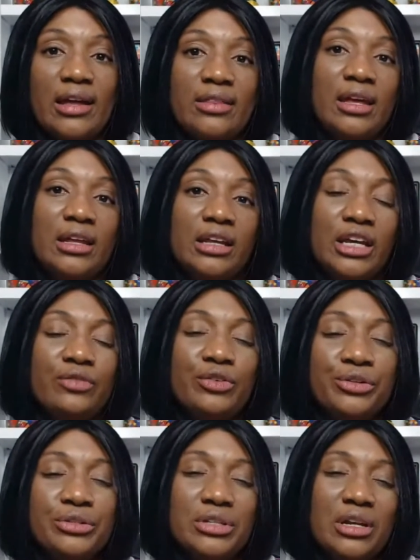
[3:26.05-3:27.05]
and then like if
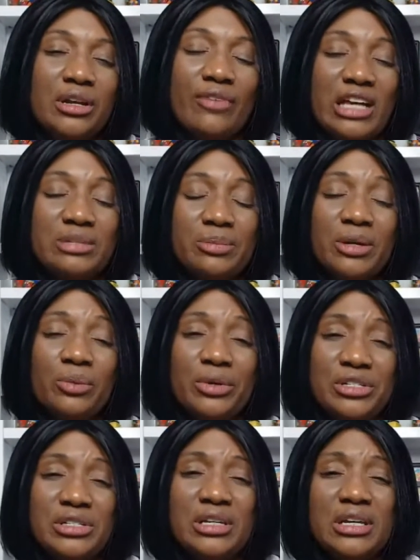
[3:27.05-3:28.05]
you're using a fast pen,
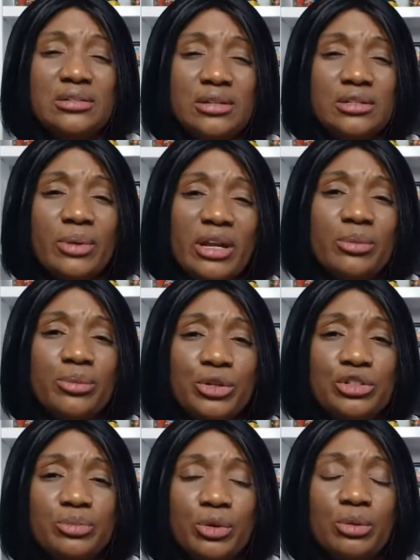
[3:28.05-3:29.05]
which is the easiest way to
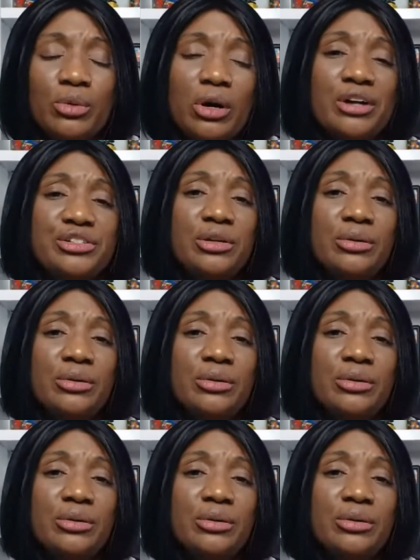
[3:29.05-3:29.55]
use boom cards,